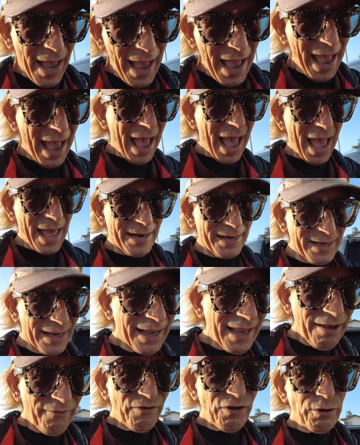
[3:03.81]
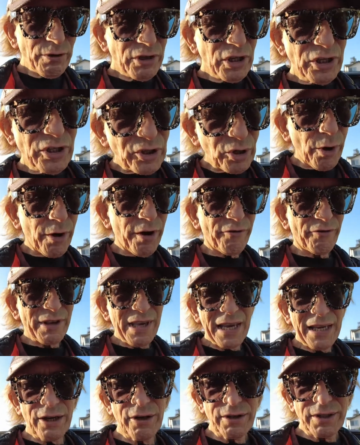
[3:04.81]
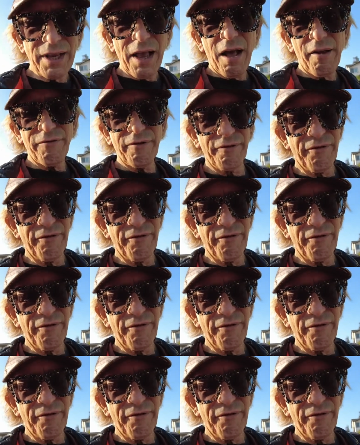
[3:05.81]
and if you just sort of kick yourself